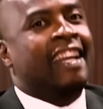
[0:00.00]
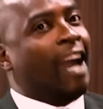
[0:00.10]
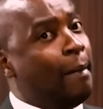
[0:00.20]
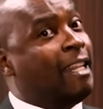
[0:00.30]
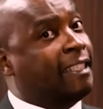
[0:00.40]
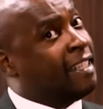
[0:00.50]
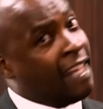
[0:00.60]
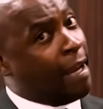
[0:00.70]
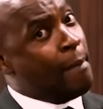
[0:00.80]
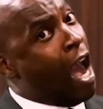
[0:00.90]
Garments in
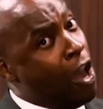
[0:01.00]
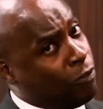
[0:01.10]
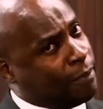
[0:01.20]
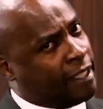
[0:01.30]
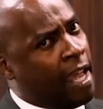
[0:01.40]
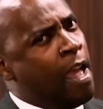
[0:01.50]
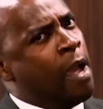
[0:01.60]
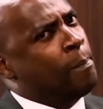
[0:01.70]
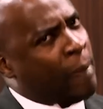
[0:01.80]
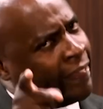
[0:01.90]
the alms.
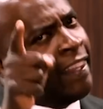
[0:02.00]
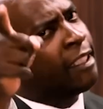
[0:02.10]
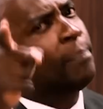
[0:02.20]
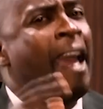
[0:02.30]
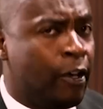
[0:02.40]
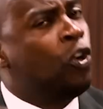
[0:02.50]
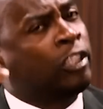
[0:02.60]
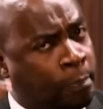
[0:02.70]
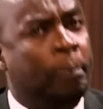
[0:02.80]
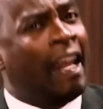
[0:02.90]
But this man
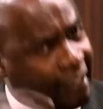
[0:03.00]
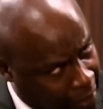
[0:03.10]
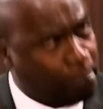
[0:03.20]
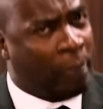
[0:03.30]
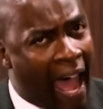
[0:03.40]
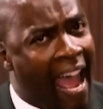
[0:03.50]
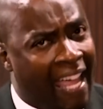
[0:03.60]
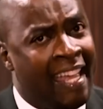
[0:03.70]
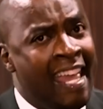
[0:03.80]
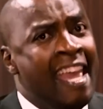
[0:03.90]
who's passing
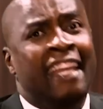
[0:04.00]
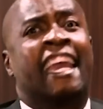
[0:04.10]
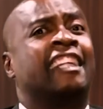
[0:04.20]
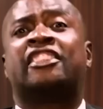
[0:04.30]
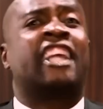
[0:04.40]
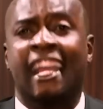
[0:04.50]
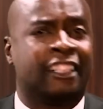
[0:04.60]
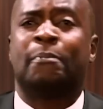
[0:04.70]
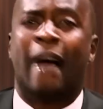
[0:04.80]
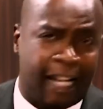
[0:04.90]
by can
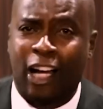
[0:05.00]
change my